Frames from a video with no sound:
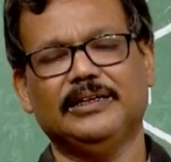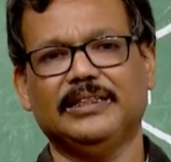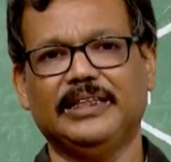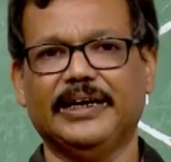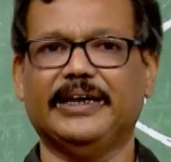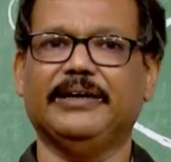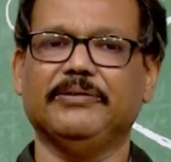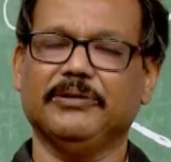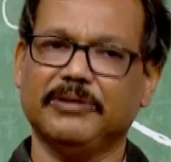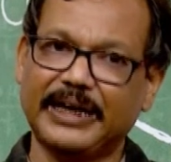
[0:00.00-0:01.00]
They
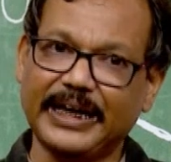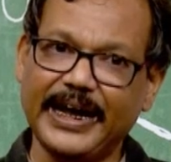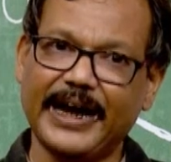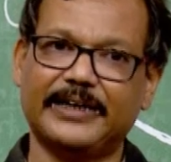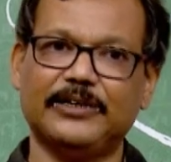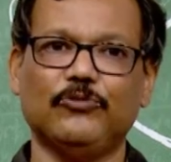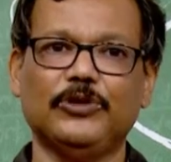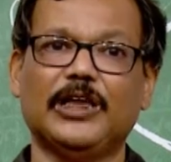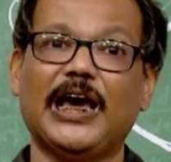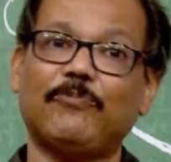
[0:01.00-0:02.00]
create
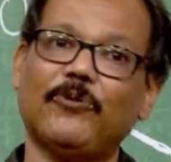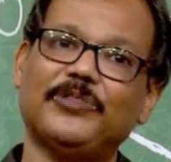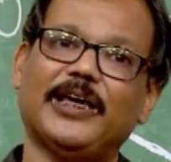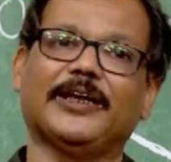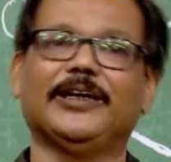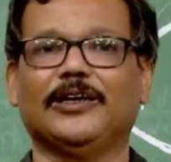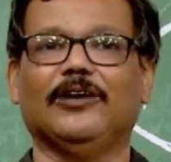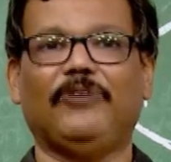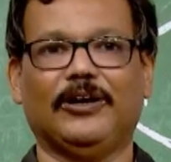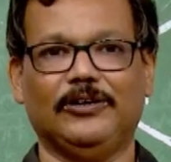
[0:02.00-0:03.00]
with the help of their critical
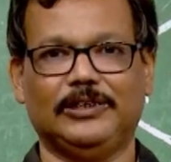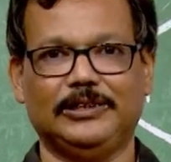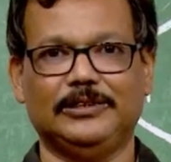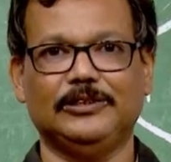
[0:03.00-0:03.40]
faculty.